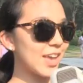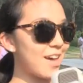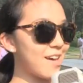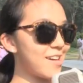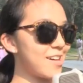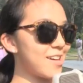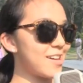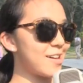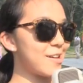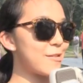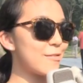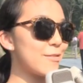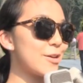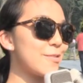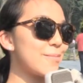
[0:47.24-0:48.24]

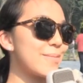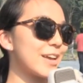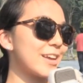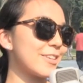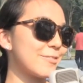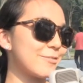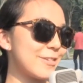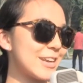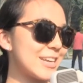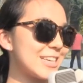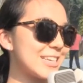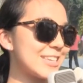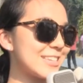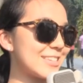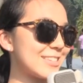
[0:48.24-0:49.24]
Uh, well, my friend
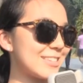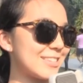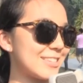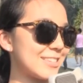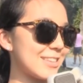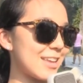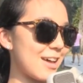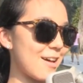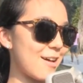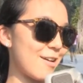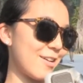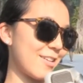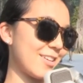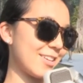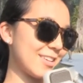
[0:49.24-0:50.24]
is
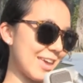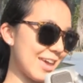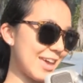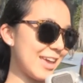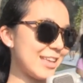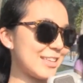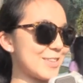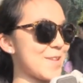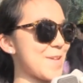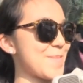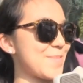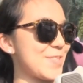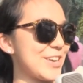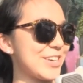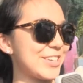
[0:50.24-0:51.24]
uh, gay, so
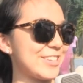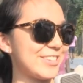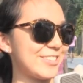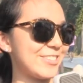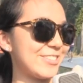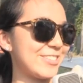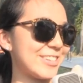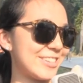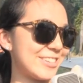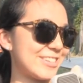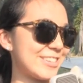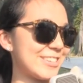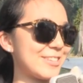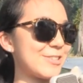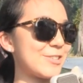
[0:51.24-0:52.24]
I'm here to
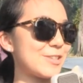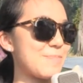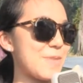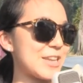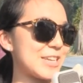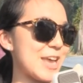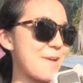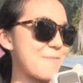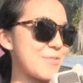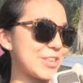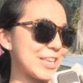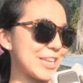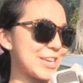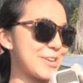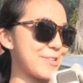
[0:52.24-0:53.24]
just you know spend time
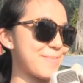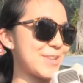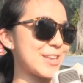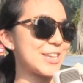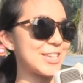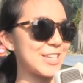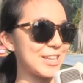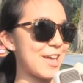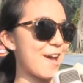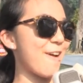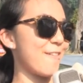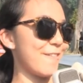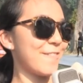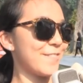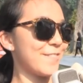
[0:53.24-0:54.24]
with him and chill out.